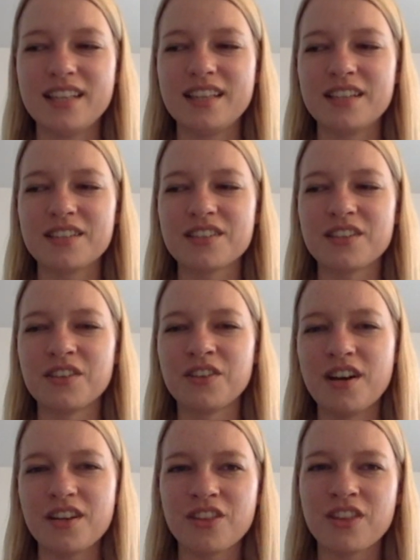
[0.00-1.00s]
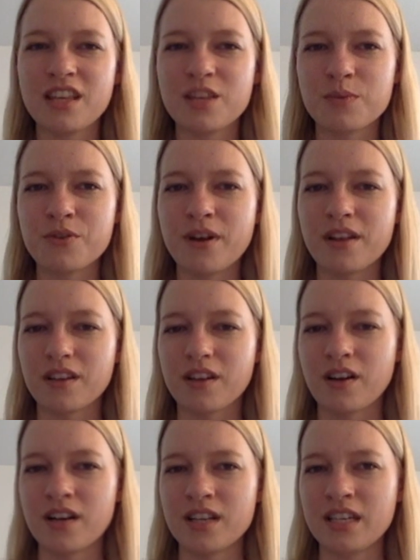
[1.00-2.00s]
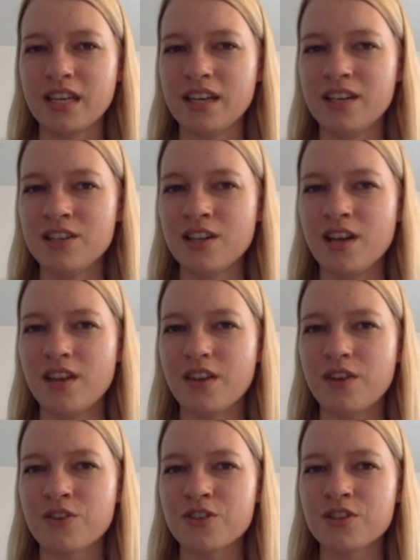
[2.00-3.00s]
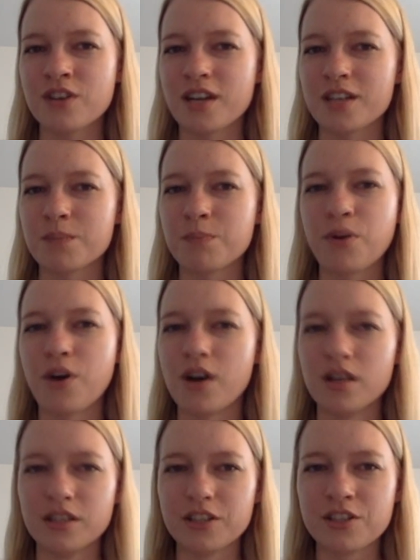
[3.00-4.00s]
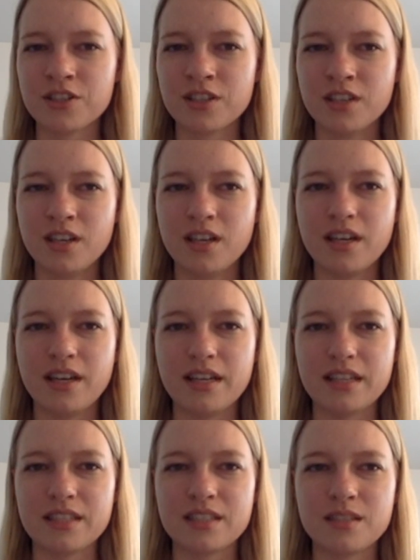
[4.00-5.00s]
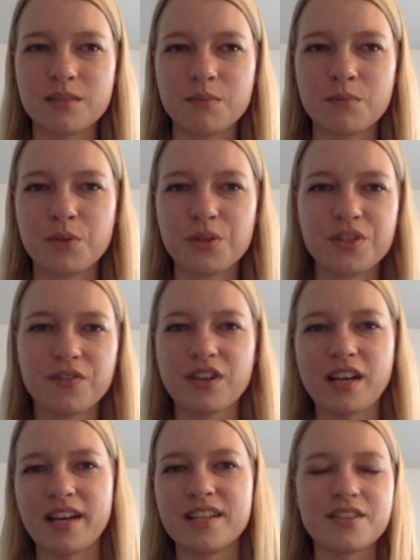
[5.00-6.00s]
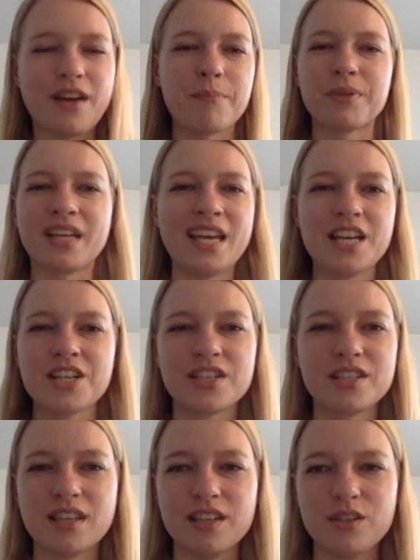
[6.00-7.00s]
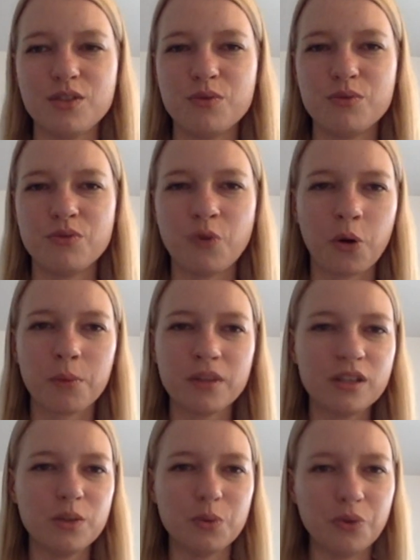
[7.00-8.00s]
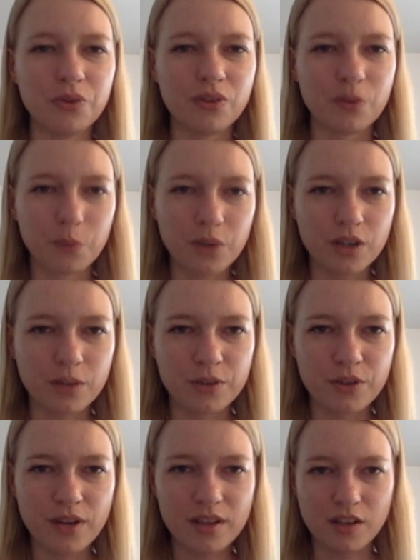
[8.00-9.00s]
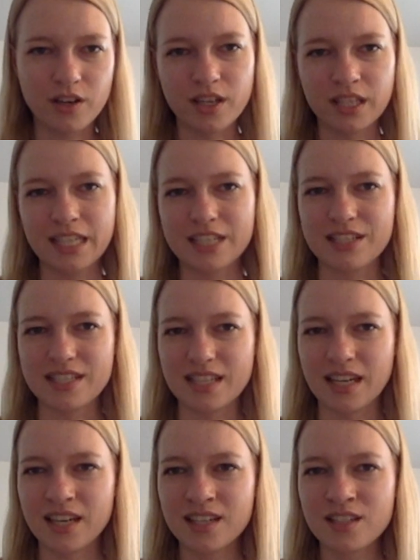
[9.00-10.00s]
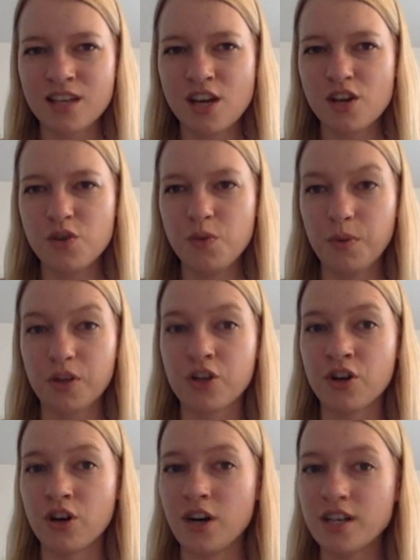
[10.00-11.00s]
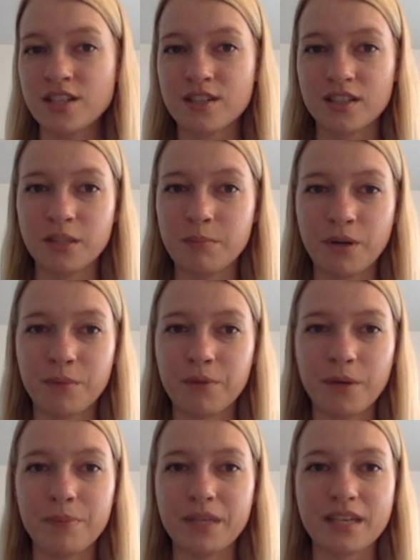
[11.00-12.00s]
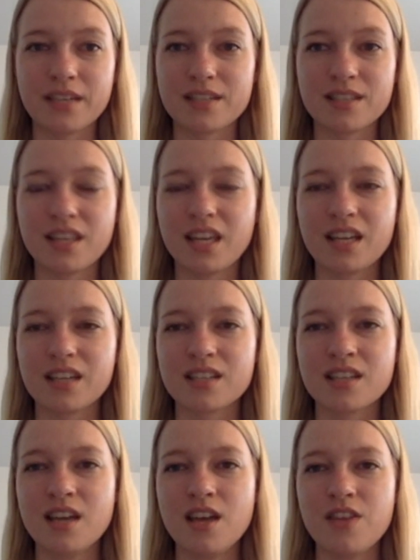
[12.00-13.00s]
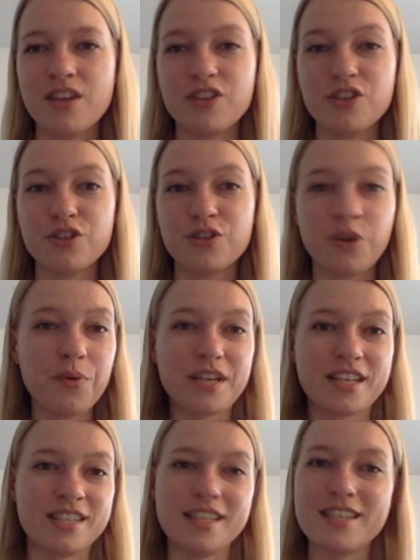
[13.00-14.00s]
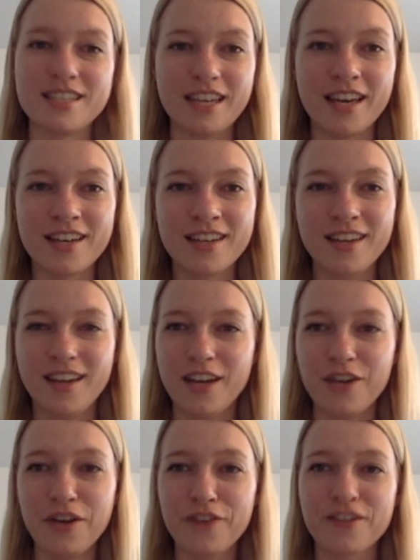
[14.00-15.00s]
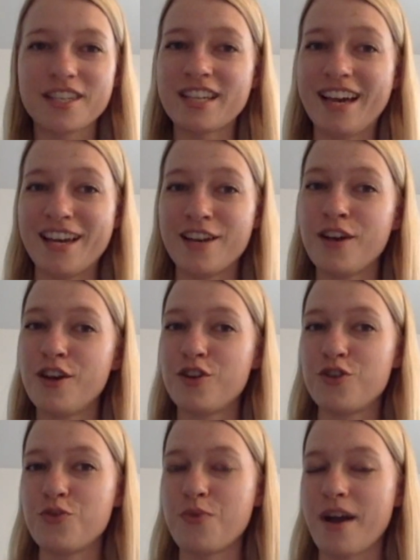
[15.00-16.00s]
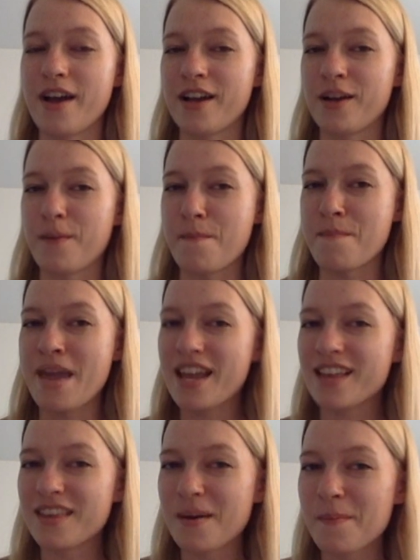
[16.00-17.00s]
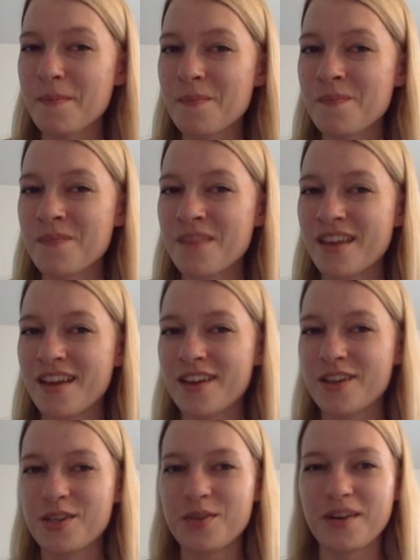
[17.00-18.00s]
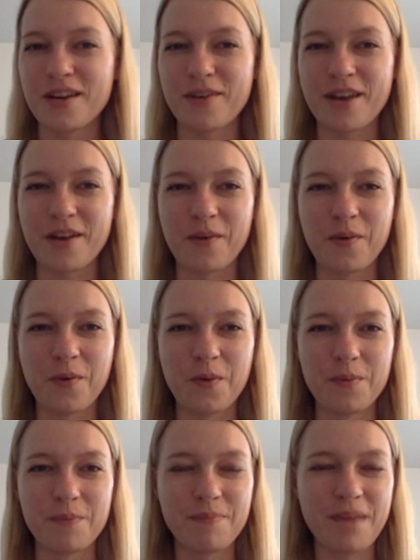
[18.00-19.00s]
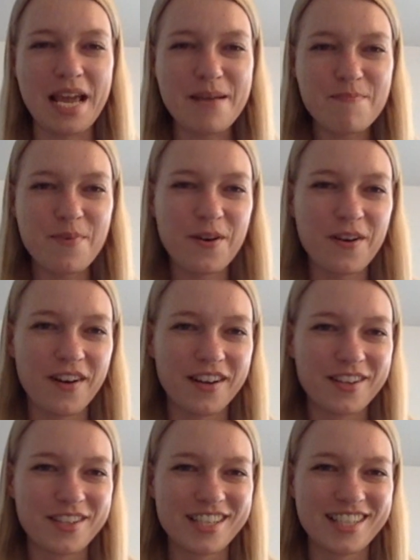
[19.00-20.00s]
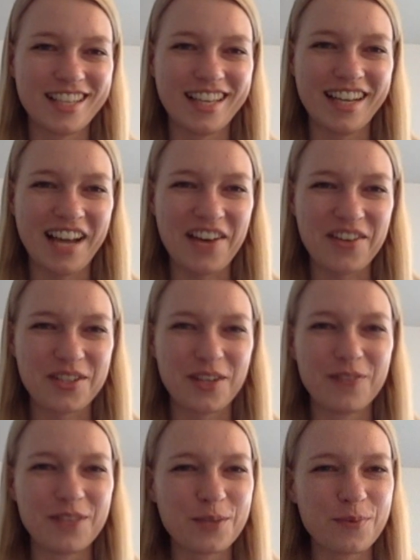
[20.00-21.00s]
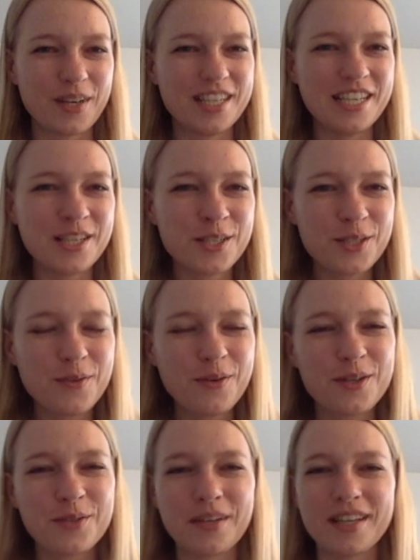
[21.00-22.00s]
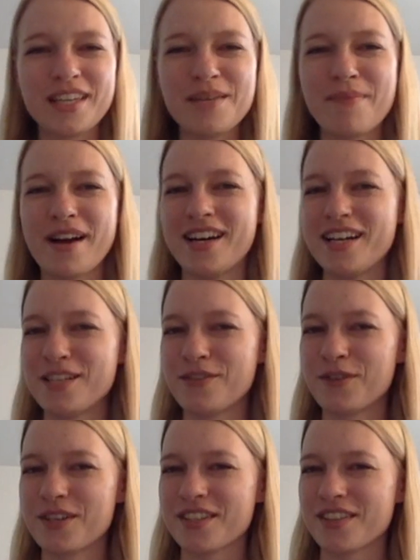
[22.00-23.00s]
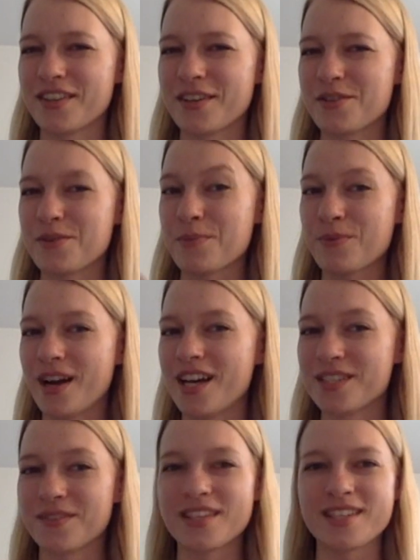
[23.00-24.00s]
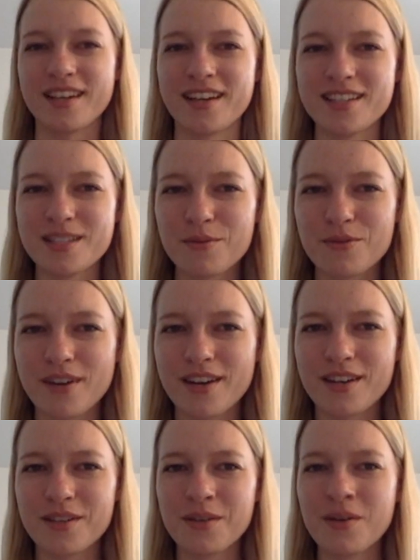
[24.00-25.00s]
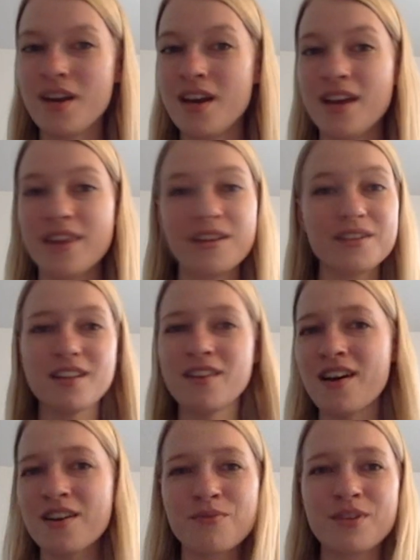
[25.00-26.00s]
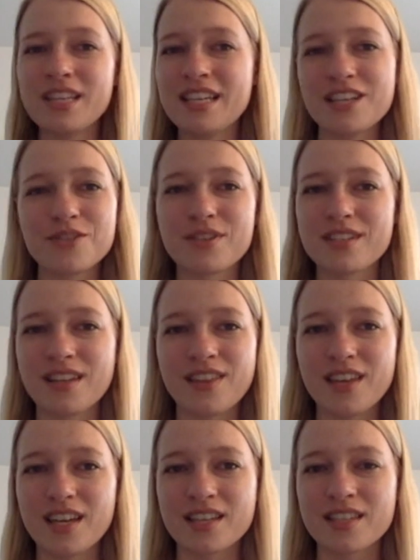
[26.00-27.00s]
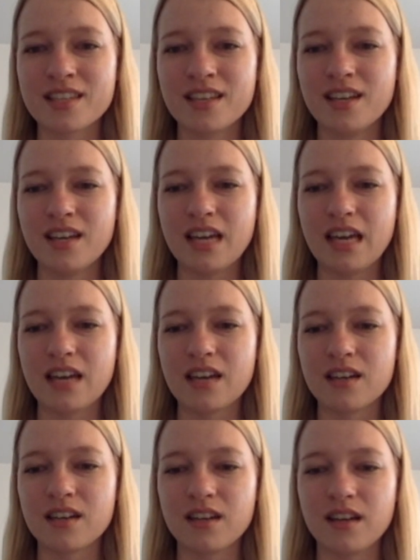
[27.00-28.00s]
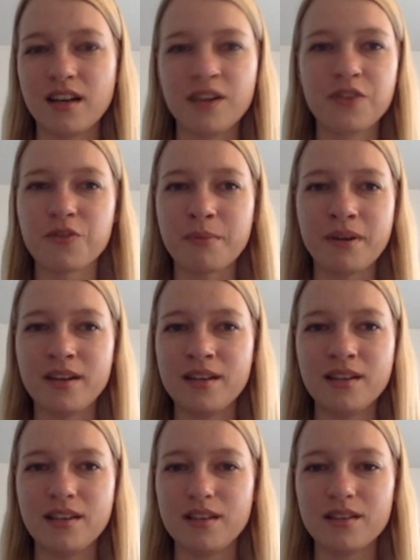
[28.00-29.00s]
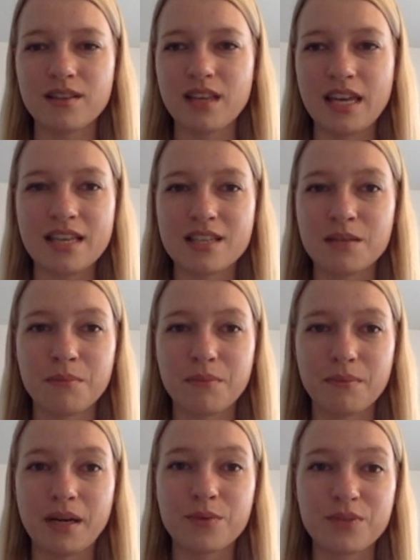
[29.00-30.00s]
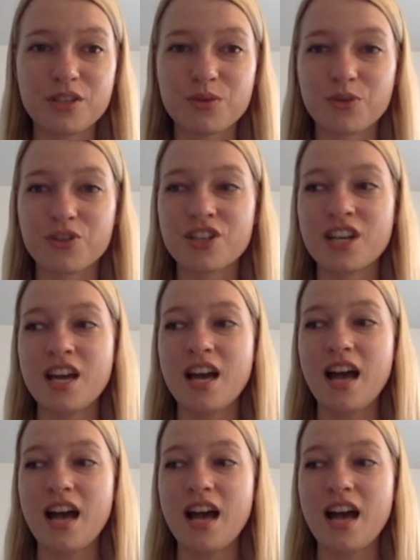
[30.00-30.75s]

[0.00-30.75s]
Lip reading: There's a lot of things when you're at the cutting edge that are just not as polished as most of the kinds of applications that you normally use in work. When you're at the cutting edge in science, you will constantly bump up against things that just don't exist yet. And you have to decide, do I make them? Do I write a whole paper on just how to solve this one issue? Or do I keep my eyes focused on the larger prize of the science I'm trying to do? There's a lot of really interesting things. And I know from my case in my research,